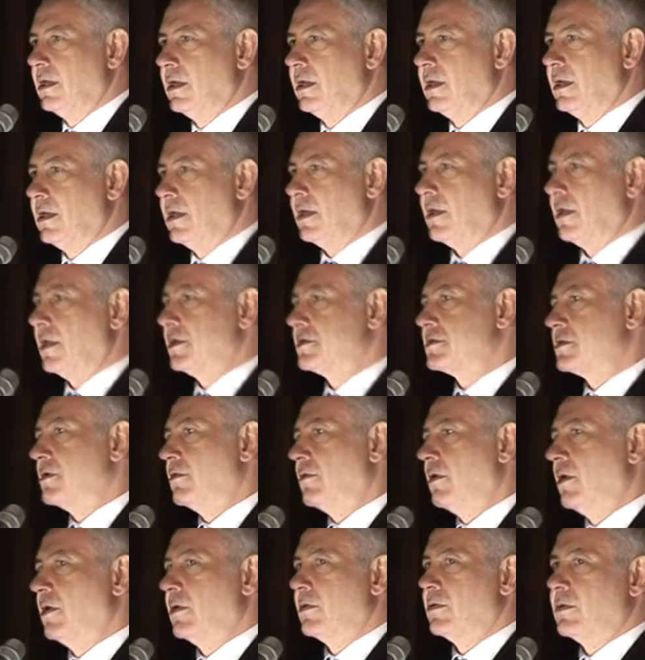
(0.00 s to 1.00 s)
Now that's the
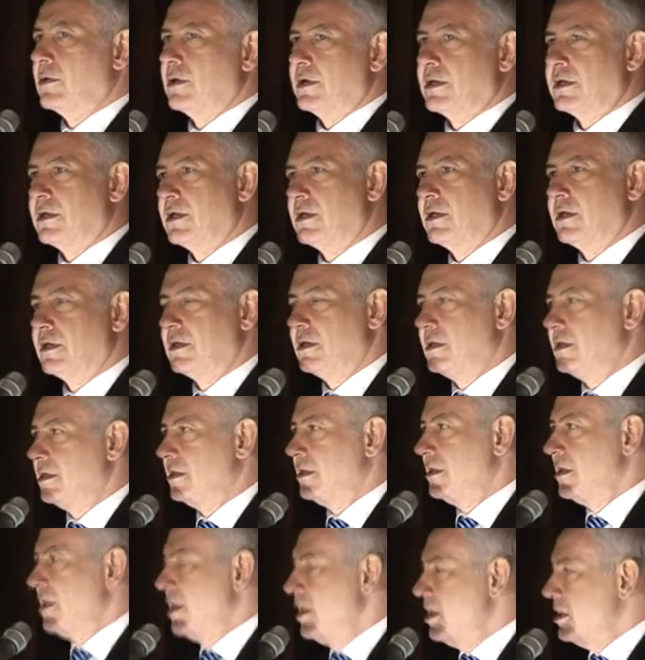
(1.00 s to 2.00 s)
wrong word.
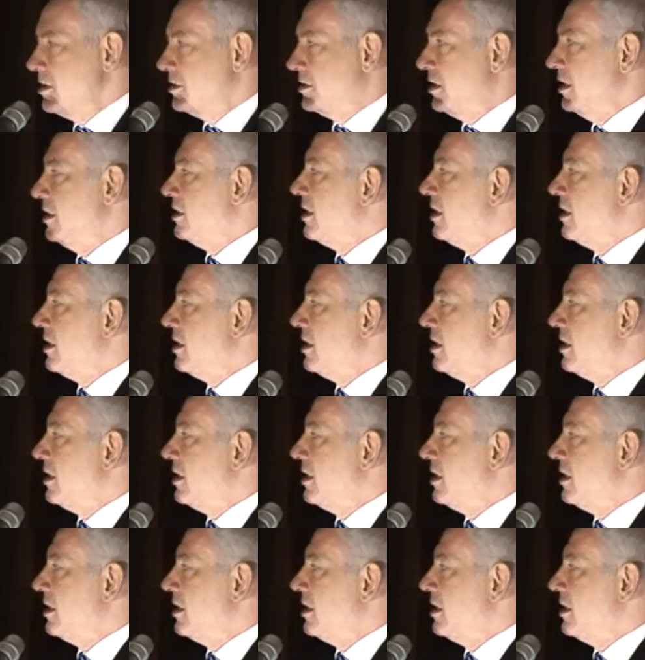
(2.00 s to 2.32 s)
See,